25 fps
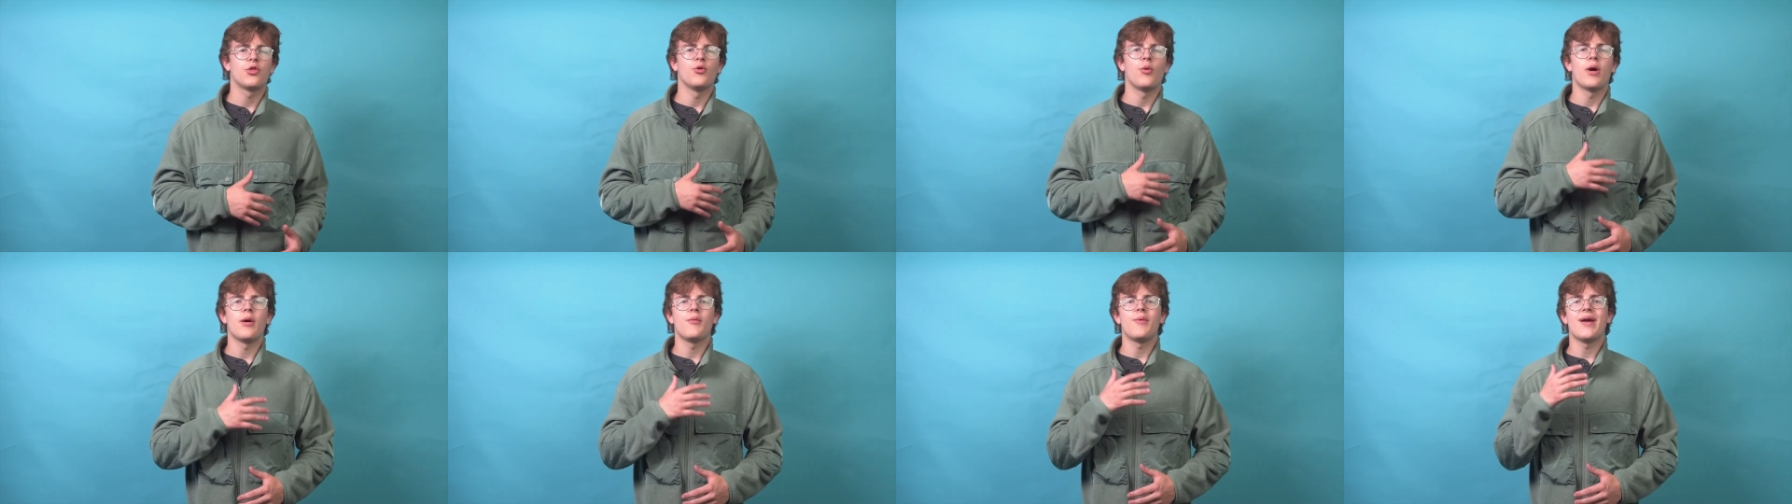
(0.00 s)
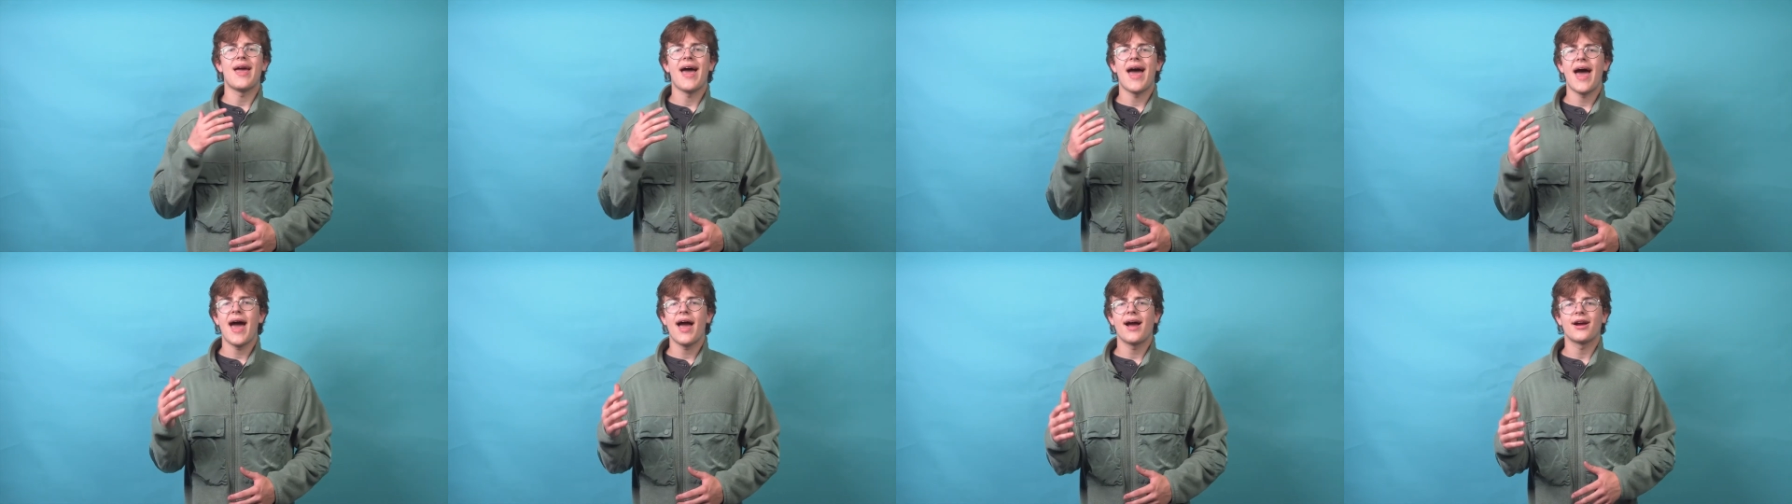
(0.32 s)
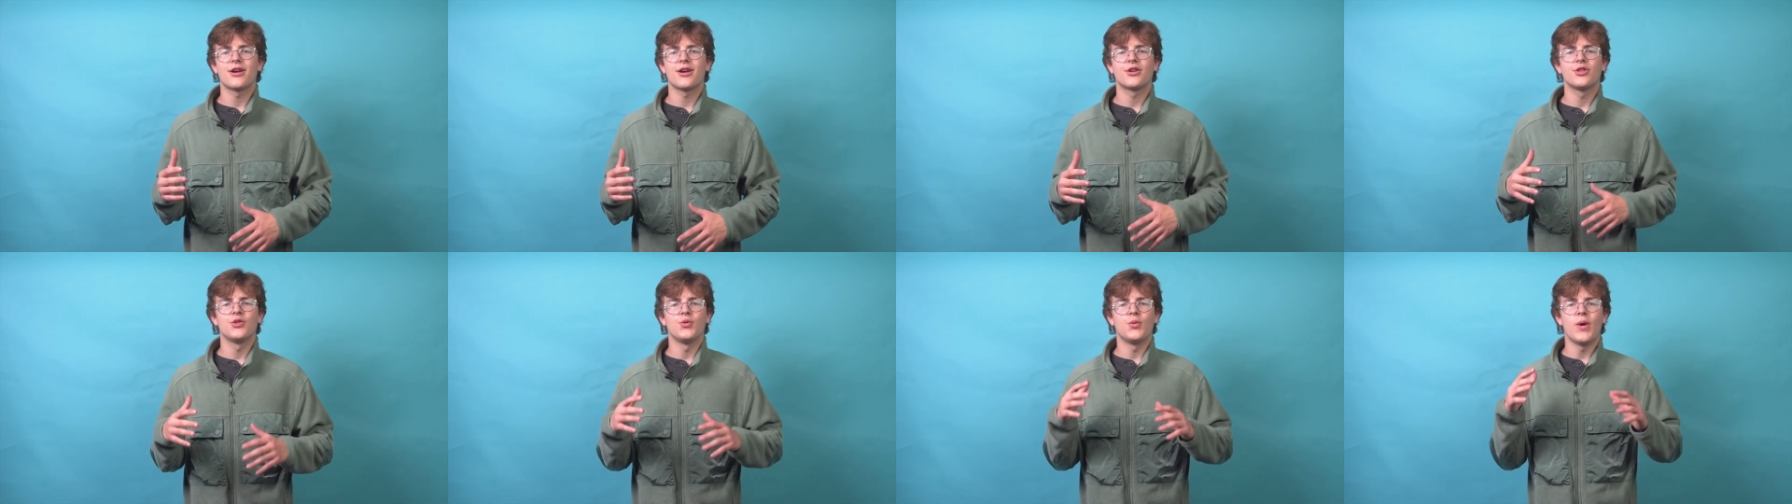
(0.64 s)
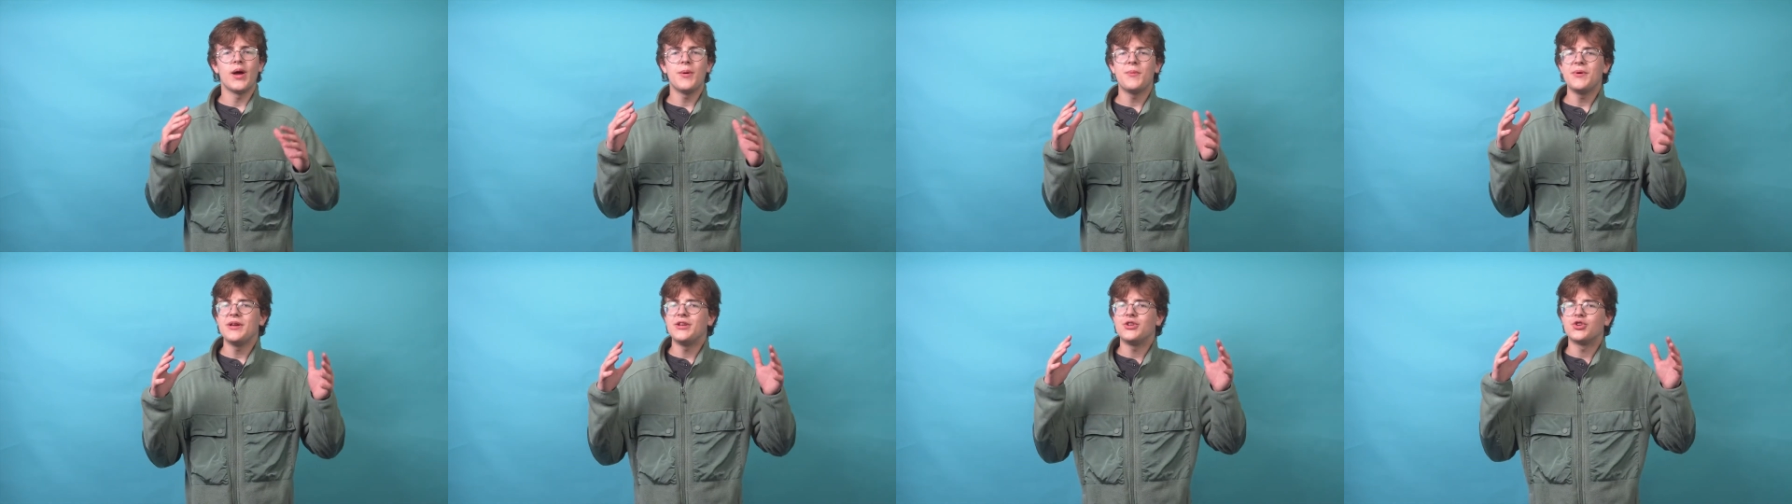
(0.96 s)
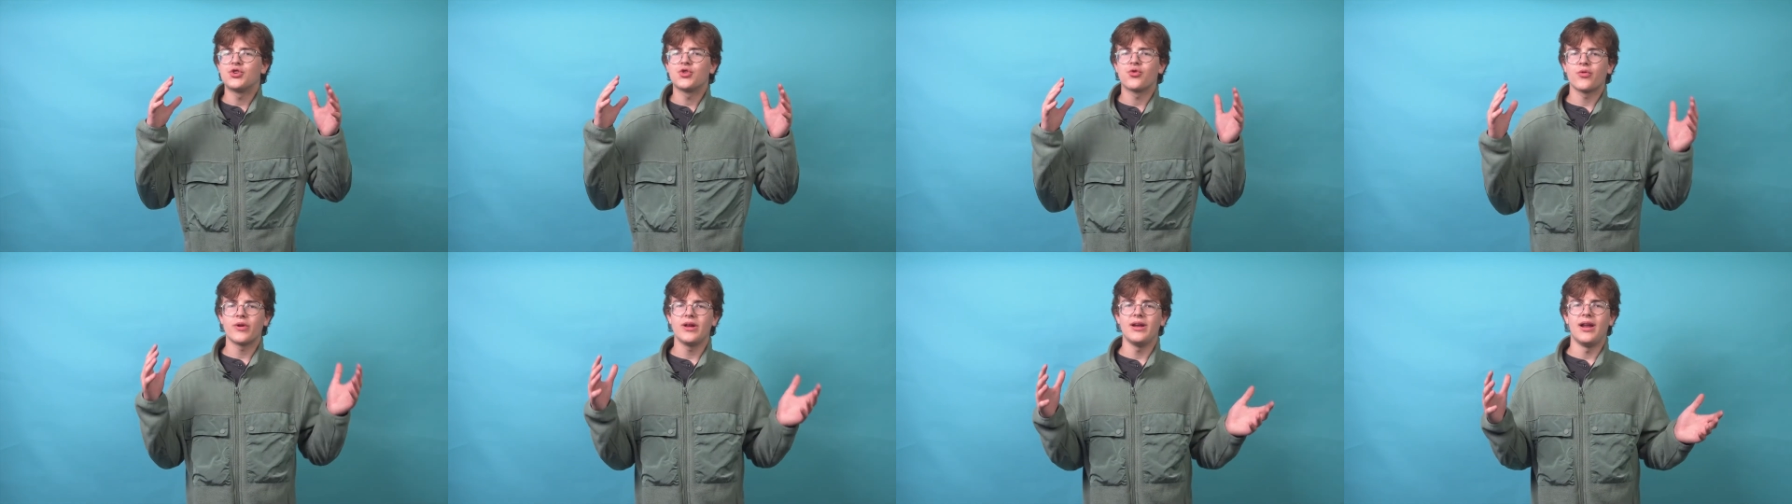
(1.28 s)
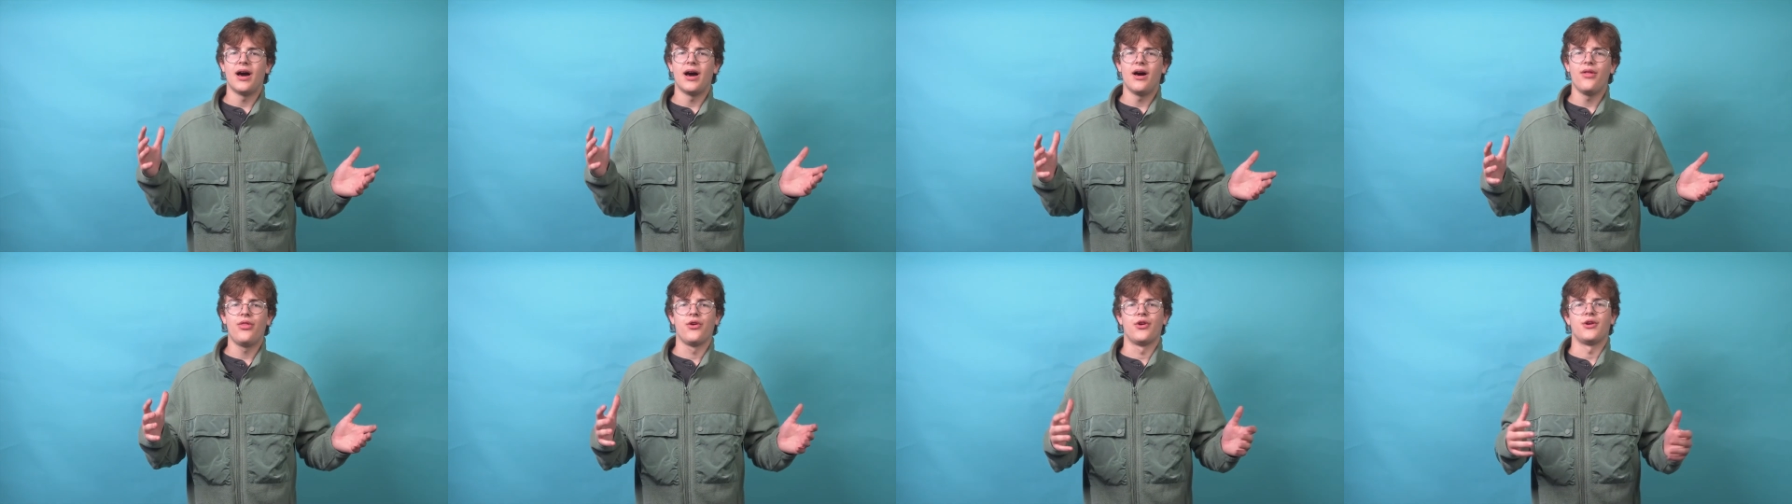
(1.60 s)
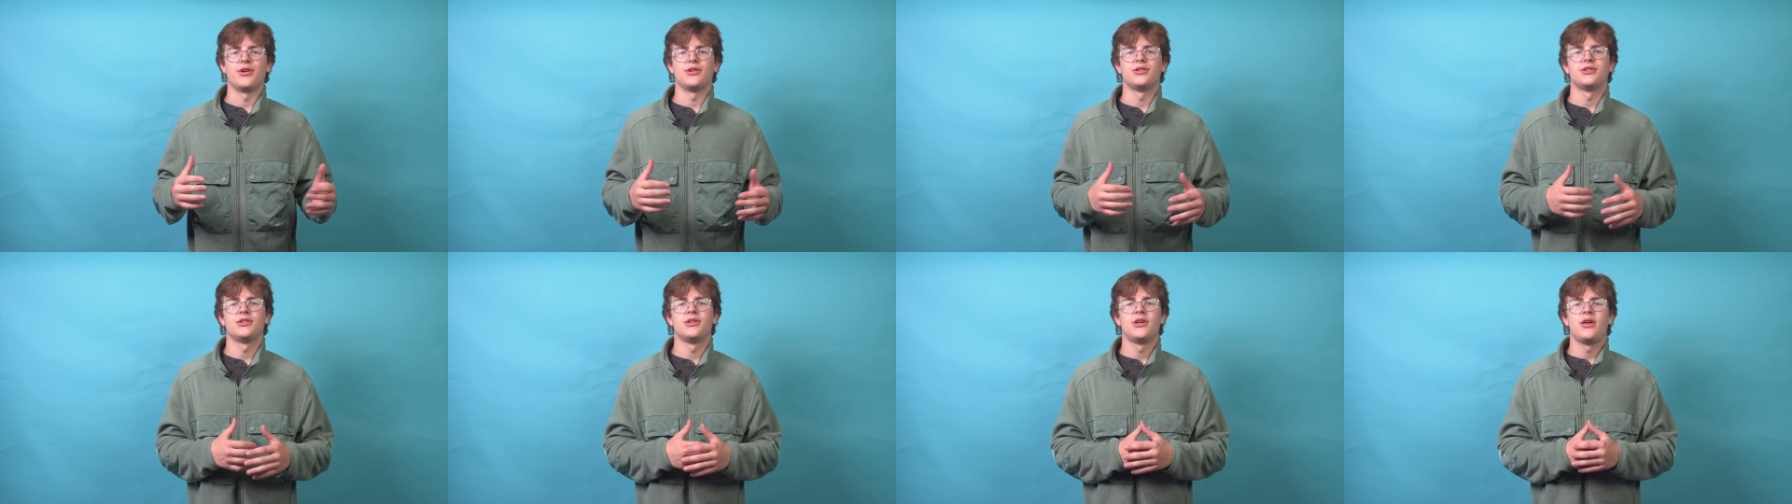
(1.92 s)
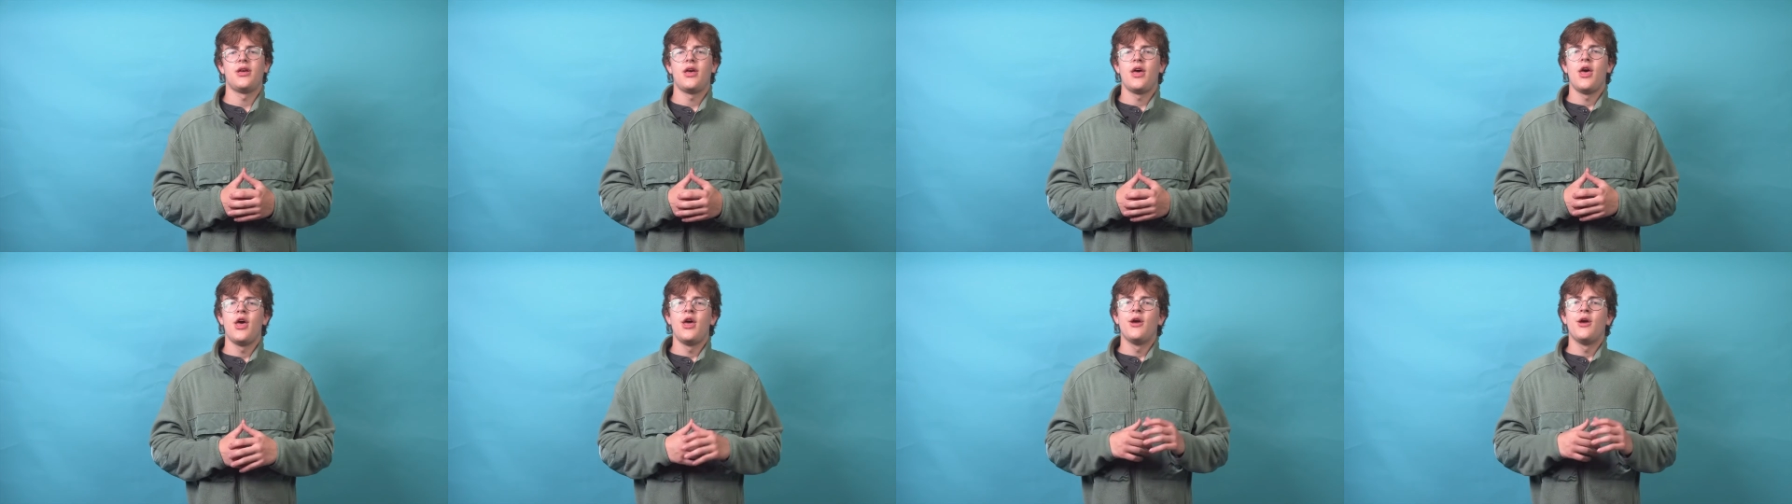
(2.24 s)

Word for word: the way we act, the way we treat others.